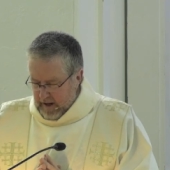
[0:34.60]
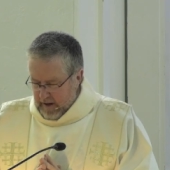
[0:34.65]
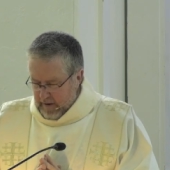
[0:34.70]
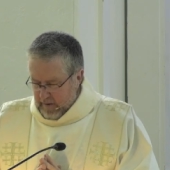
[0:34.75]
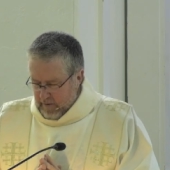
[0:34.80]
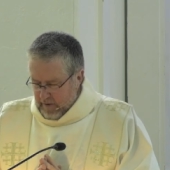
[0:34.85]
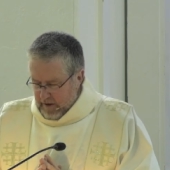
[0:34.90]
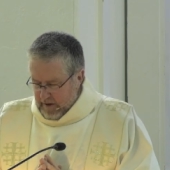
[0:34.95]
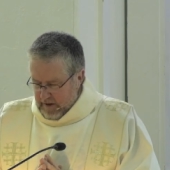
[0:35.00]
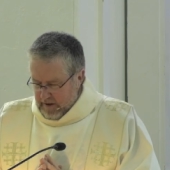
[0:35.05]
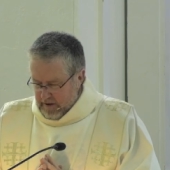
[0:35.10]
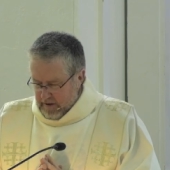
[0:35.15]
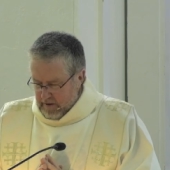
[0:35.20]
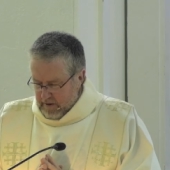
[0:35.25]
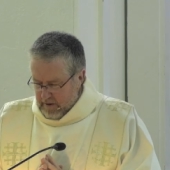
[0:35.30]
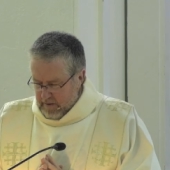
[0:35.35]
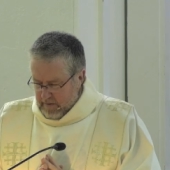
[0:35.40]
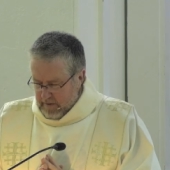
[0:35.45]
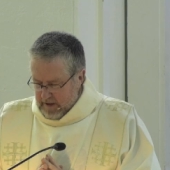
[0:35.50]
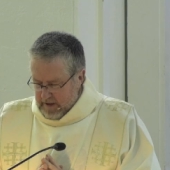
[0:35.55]
and anyone
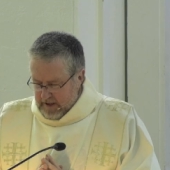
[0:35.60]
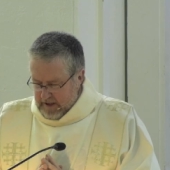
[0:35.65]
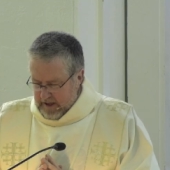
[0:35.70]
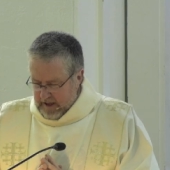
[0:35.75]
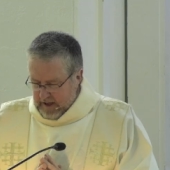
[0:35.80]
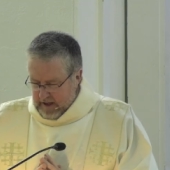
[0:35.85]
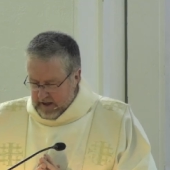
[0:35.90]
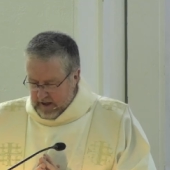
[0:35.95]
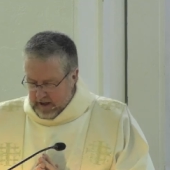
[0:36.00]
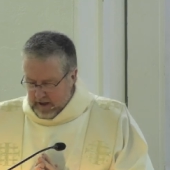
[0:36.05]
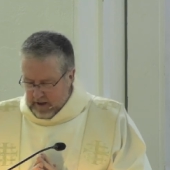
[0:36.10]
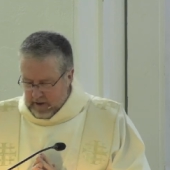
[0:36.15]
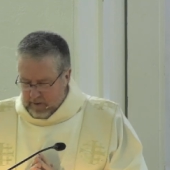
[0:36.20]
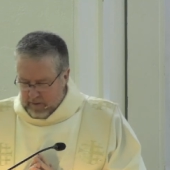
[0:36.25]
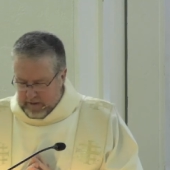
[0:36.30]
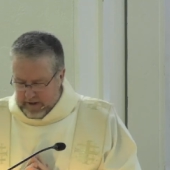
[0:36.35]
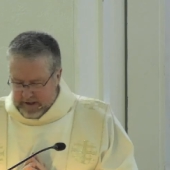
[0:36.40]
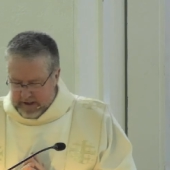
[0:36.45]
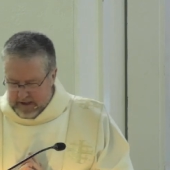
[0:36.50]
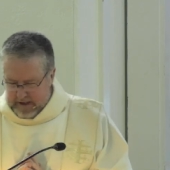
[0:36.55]
to whom the
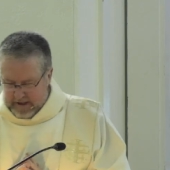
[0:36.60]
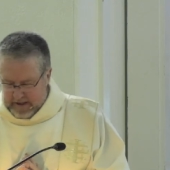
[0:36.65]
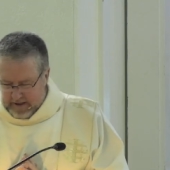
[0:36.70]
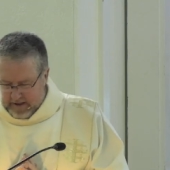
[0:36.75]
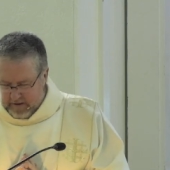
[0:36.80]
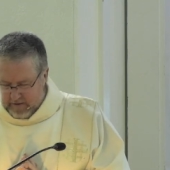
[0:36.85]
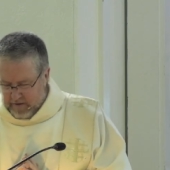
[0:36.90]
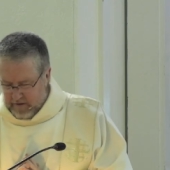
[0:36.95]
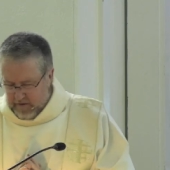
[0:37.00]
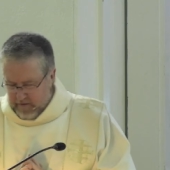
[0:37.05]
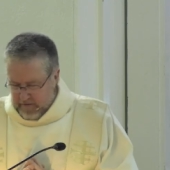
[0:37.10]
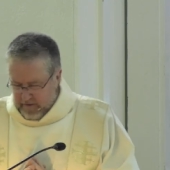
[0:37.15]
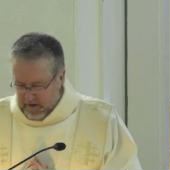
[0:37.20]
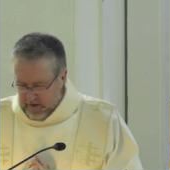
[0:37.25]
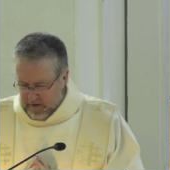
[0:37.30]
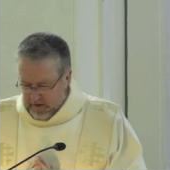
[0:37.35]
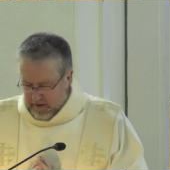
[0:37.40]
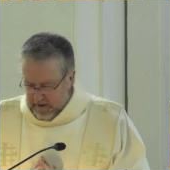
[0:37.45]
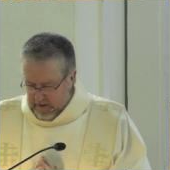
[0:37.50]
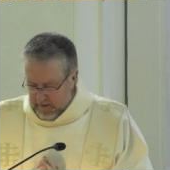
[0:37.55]
Son wishes to
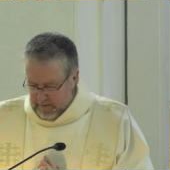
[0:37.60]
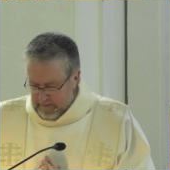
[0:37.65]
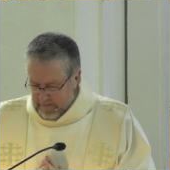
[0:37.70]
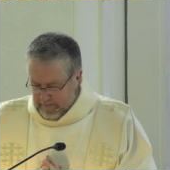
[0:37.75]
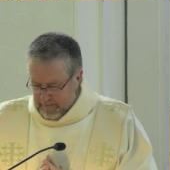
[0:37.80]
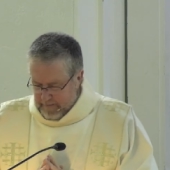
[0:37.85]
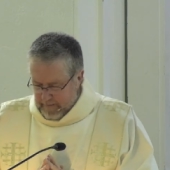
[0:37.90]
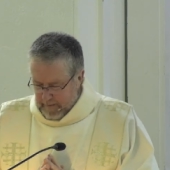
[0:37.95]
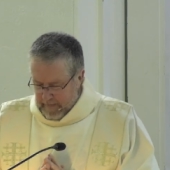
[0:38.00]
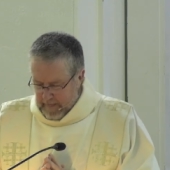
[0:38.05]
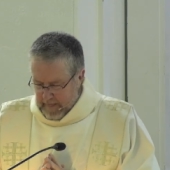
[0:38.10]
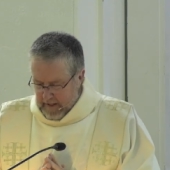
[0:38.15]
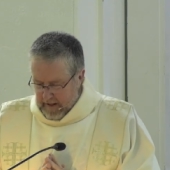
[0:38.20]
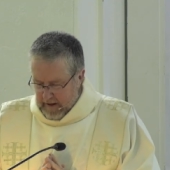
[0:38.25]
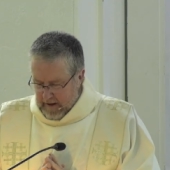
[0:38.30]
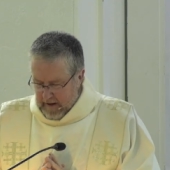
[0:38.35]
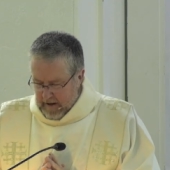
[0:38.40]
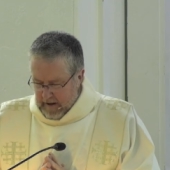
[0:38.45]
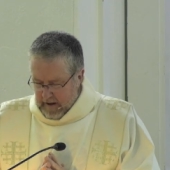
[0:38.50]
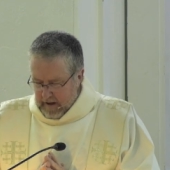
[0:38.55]
reveal him.
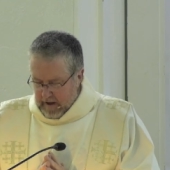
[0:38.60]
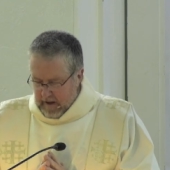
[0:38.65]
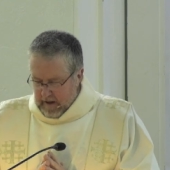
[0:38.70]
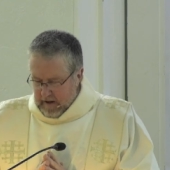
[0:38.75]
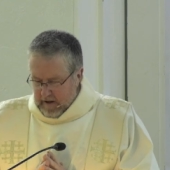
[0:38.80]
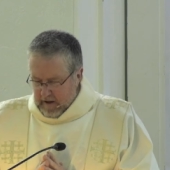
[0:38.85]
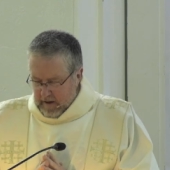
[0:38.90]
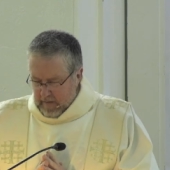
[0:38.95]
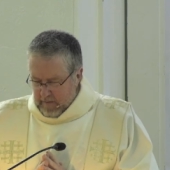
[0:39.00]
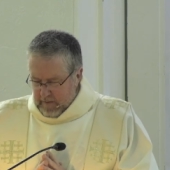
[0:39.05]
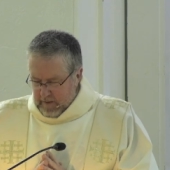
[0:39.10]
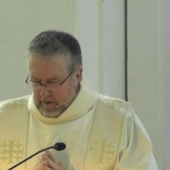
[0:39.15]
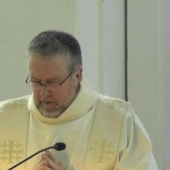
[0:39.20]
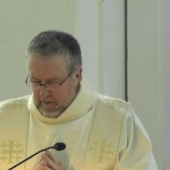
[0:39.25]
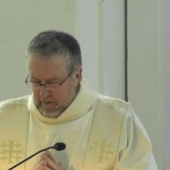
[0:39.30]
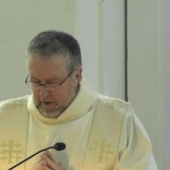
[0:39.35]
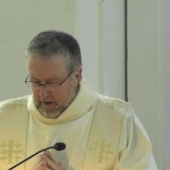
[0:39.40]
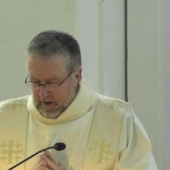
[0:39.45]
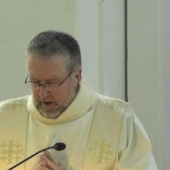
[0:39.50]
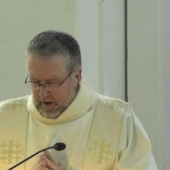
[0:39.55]
Come
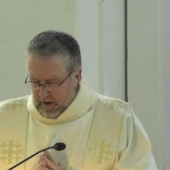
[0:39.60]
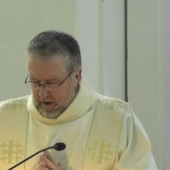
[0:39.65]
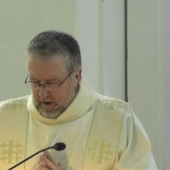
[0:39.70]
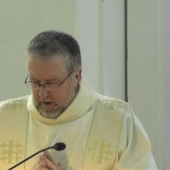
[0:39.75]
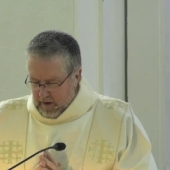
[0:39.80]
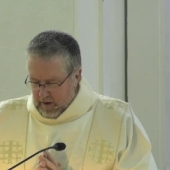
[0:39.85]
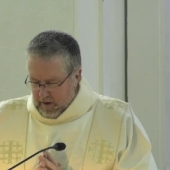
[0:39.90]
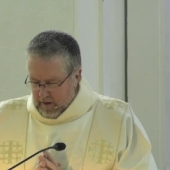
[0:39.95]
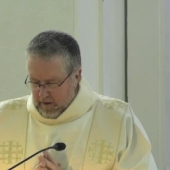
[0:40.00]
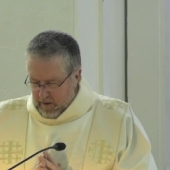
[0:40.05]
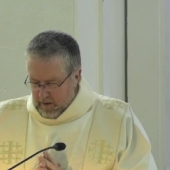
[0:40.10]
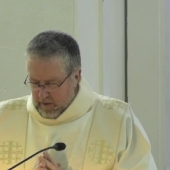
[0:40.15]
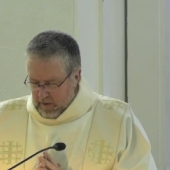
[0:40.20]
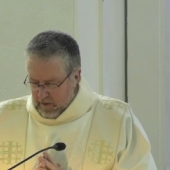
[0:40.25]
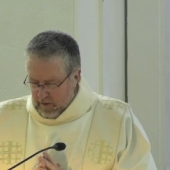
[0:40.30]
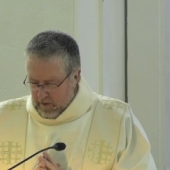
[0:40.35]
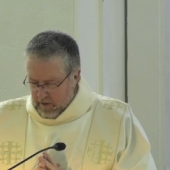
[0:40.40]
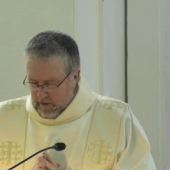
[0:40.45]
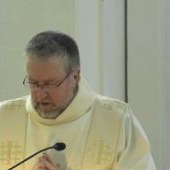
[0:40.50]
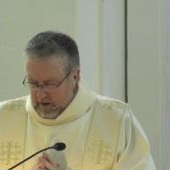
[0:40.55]
to me, all
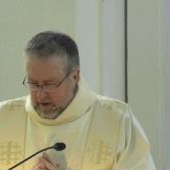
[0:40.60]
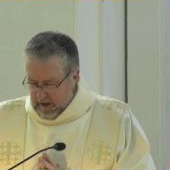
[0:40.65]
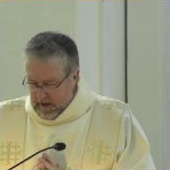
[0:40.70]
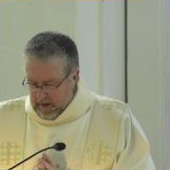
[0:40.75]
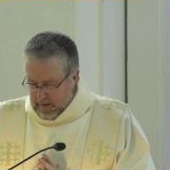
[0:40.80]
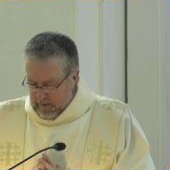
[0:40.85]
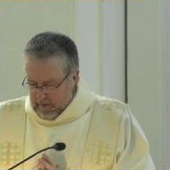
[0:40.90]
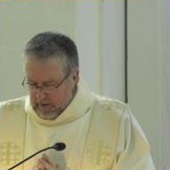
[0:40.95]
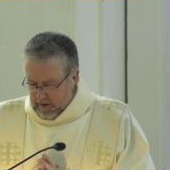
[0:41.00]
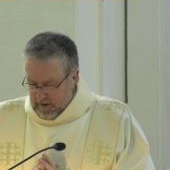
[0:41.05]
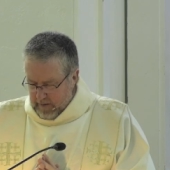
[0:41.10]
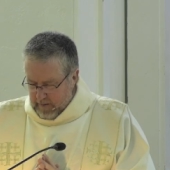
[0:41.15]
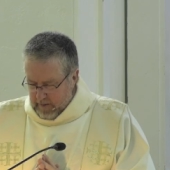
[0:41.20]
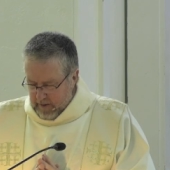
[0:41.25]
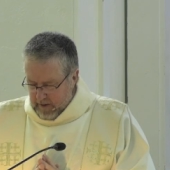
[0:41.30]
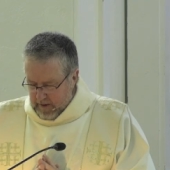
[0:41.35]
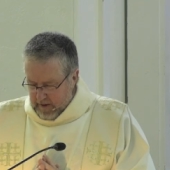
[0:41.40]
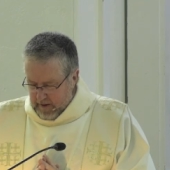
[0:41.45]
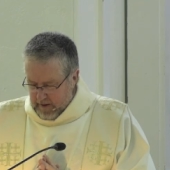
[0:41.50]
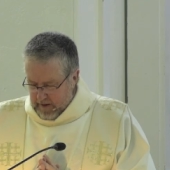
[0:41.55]
you who are labored
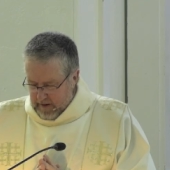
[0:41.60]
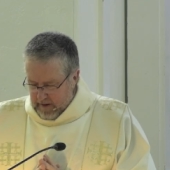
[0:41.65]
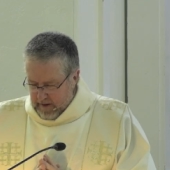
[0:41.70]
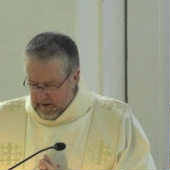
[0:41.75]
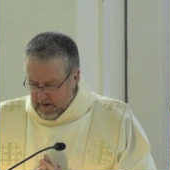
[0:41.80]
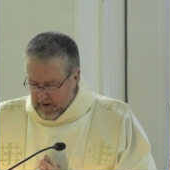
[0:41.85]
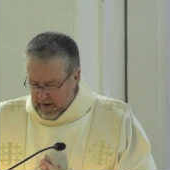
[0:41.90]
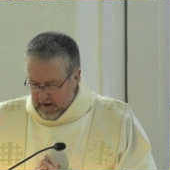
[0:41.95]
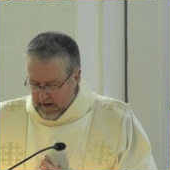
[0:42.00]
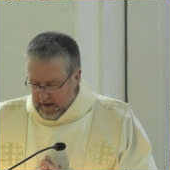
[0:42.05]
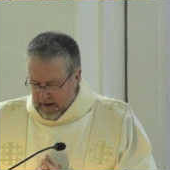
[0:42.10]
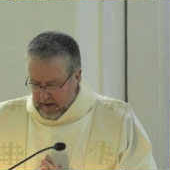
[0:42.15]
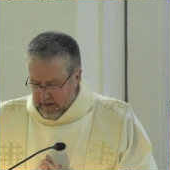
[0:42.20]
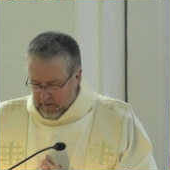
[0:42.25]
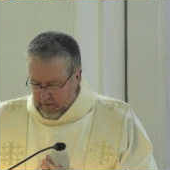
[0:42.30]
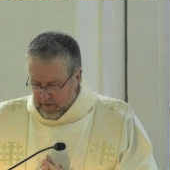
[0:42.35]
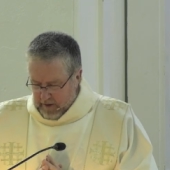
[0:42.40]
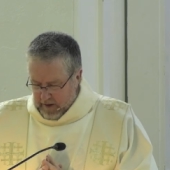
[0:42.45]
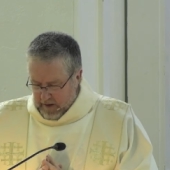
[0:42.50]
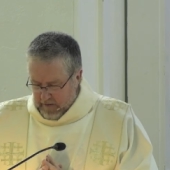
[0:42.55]
and burdened, and
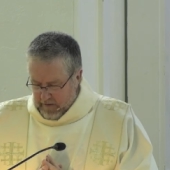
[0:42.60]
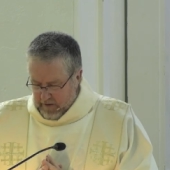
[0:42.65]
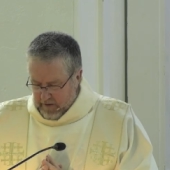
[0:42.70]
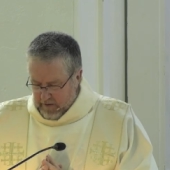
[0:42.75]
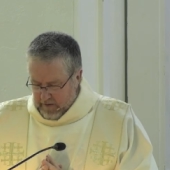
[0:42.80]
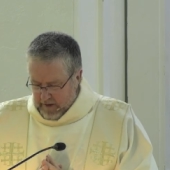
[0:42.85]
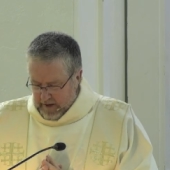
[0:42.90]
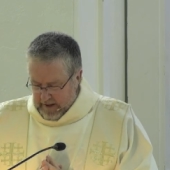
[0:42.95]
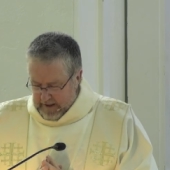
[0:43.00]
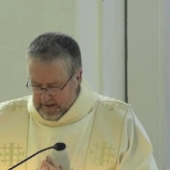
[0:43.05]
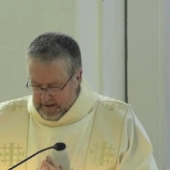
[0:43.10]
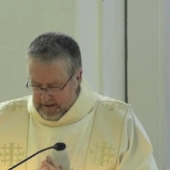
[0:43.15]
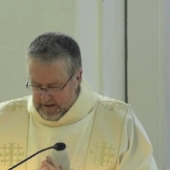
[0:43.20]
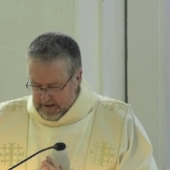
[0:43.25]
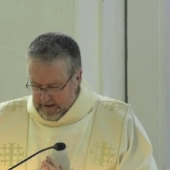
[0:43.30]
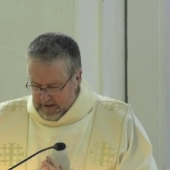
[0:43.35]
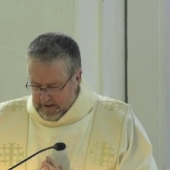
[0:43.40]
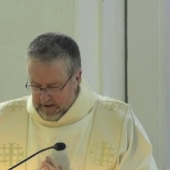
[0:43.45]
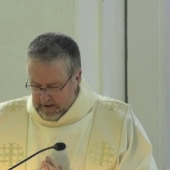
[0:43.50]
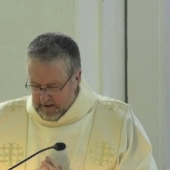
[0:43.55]
I will give you
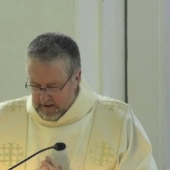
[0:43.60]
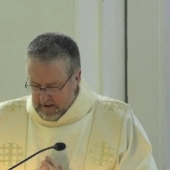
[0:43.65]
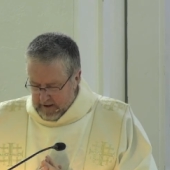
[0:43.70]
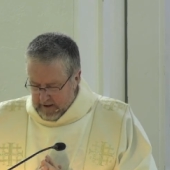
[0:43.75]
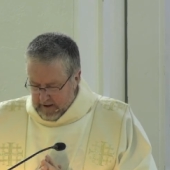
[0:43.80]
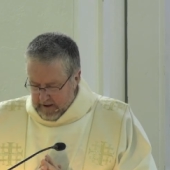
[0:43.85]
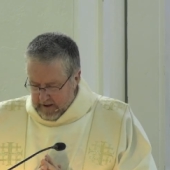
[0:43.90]
rest.